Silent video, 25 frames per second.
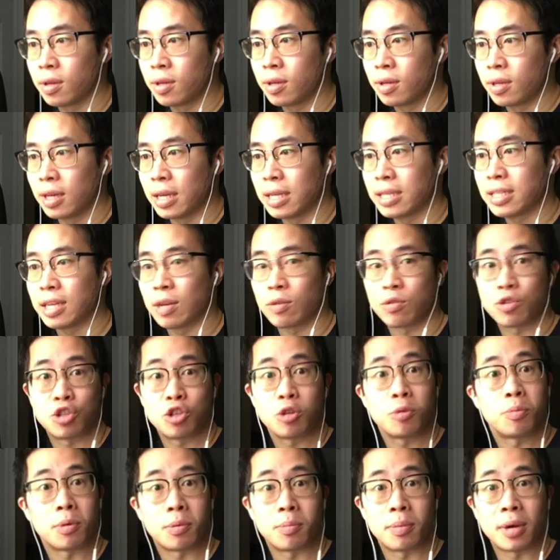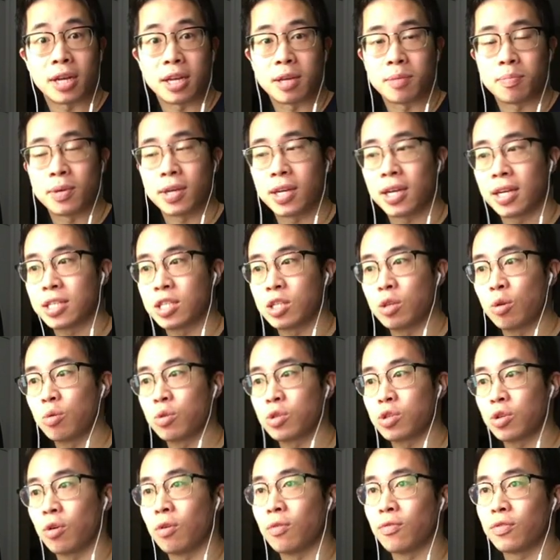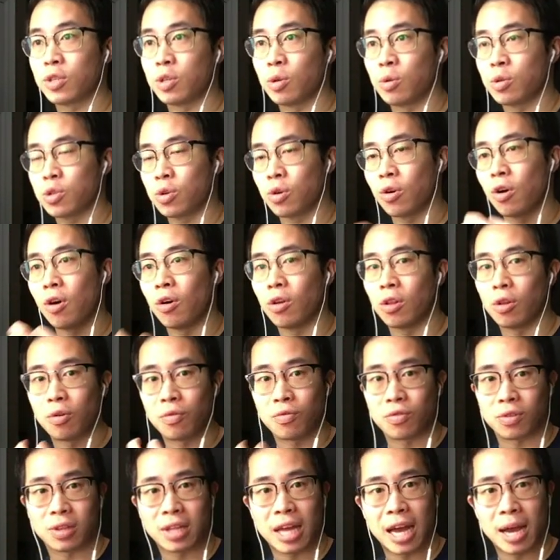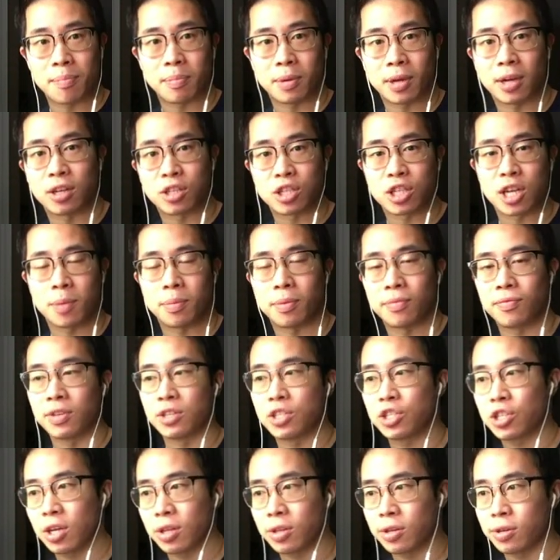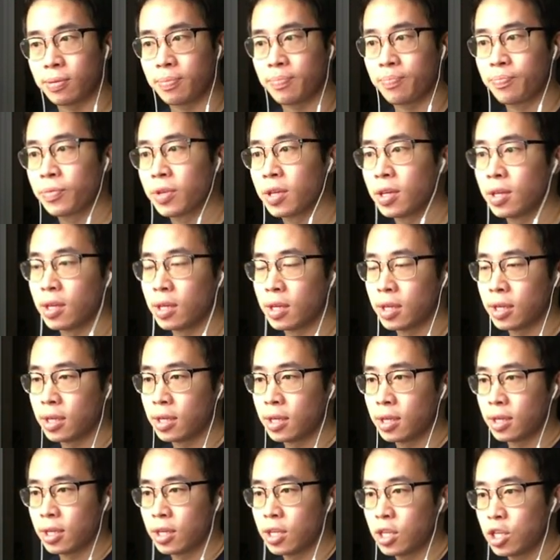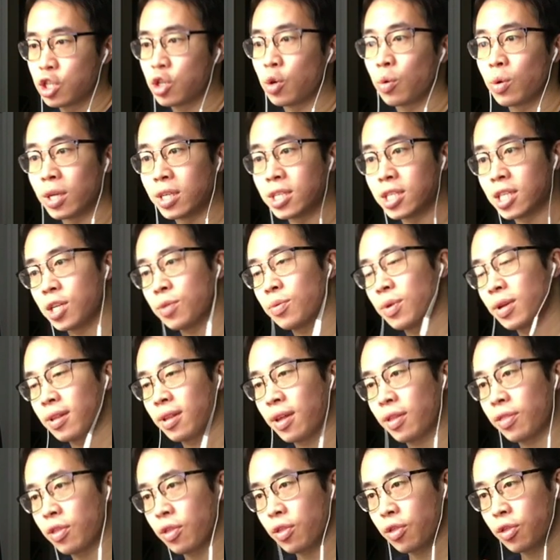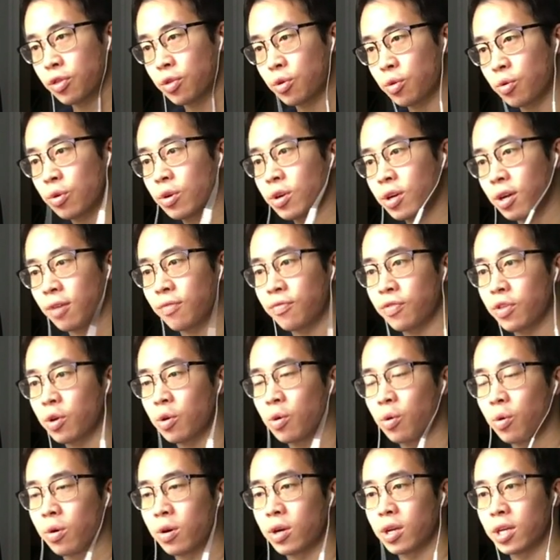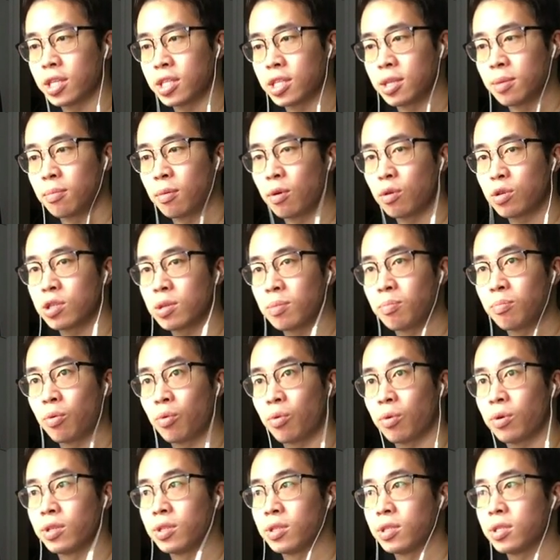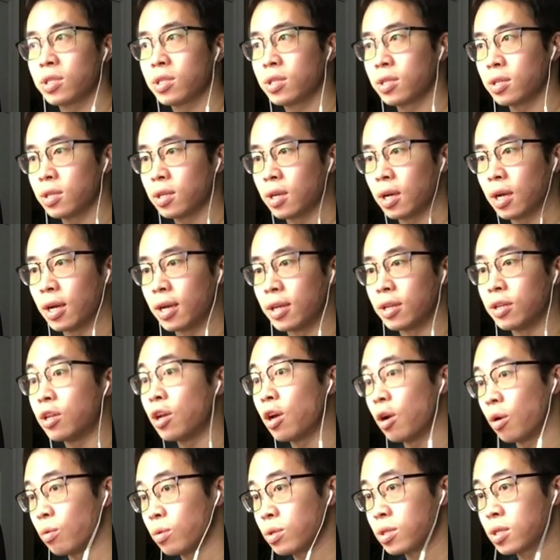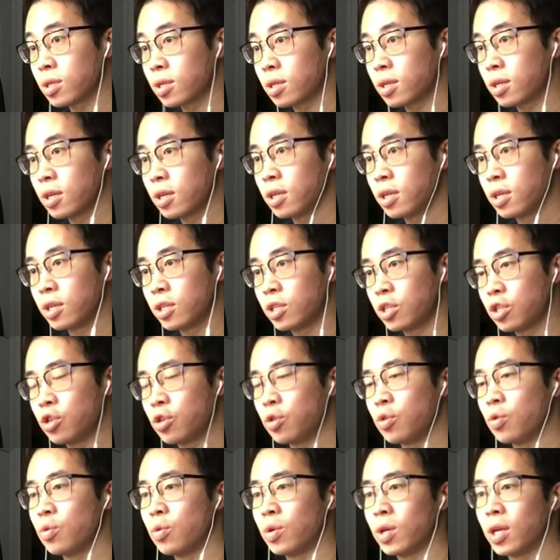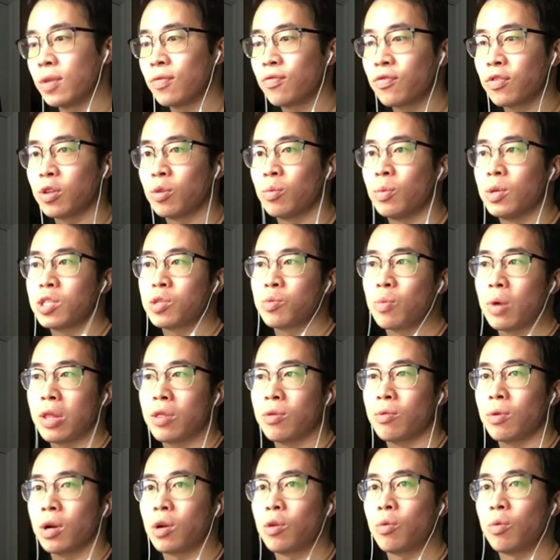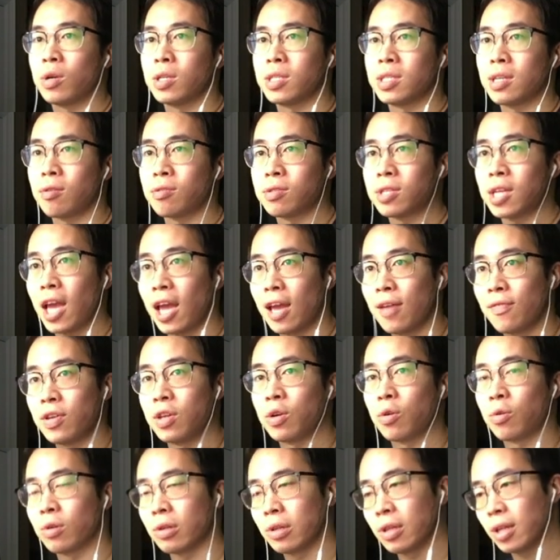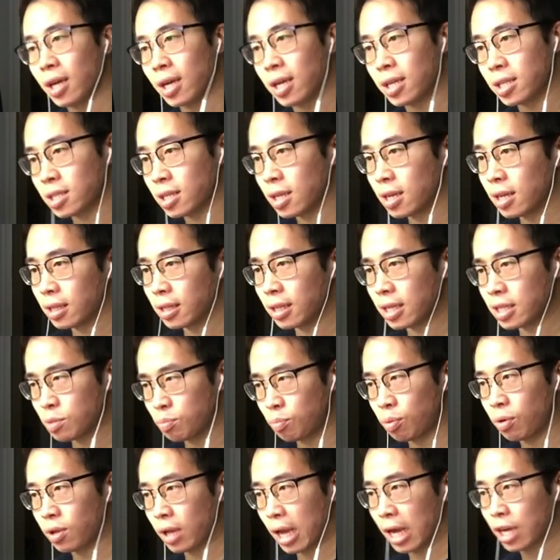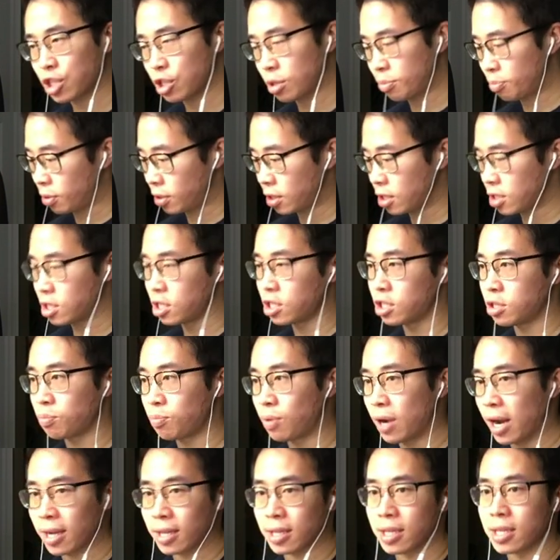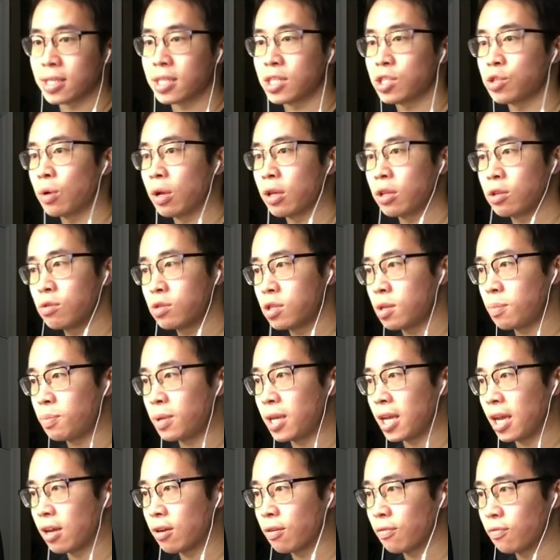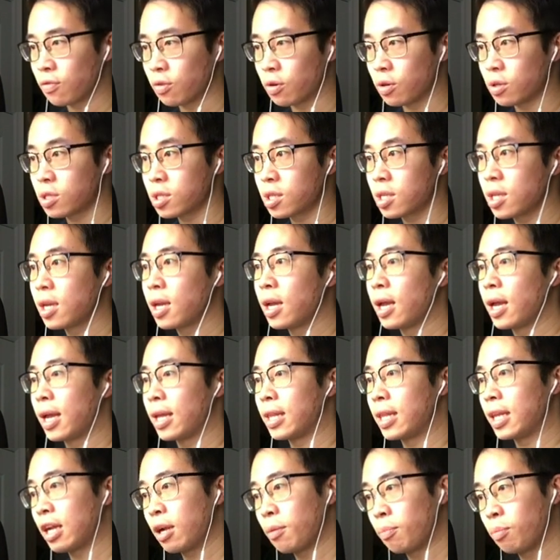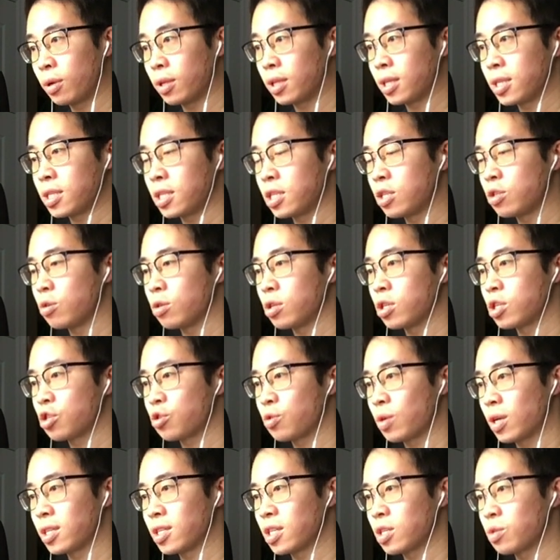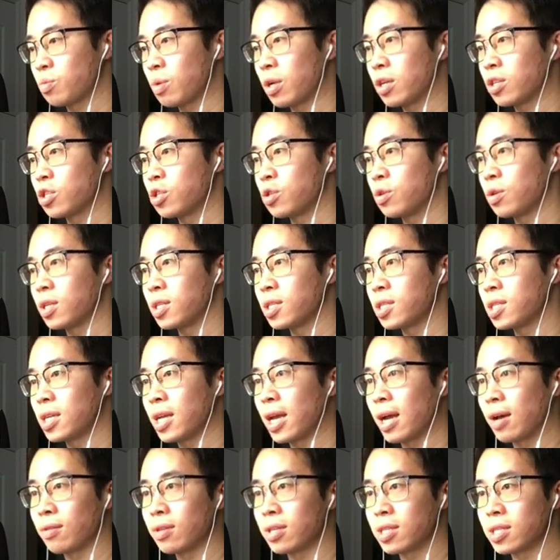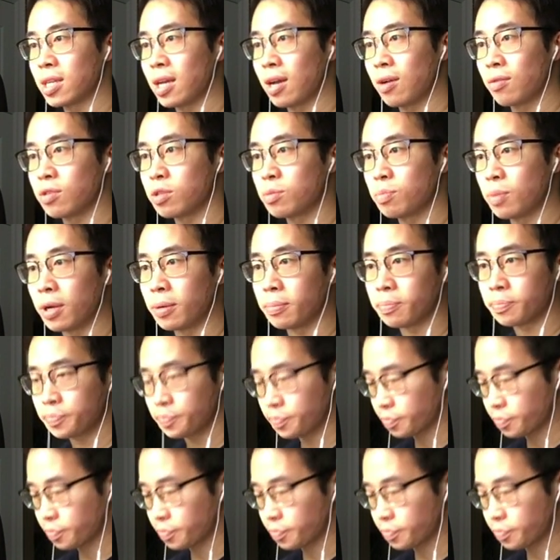it sounds super muddy because those overtones are all overlapping on top of each other. So considering that the third of the chord is the most important uh, note to influence whether a chord sounds heavy or light, let's put actually put this into practice. So I'll use a piano first, and then I'll put this into the strings as well so you can see how this sounds. But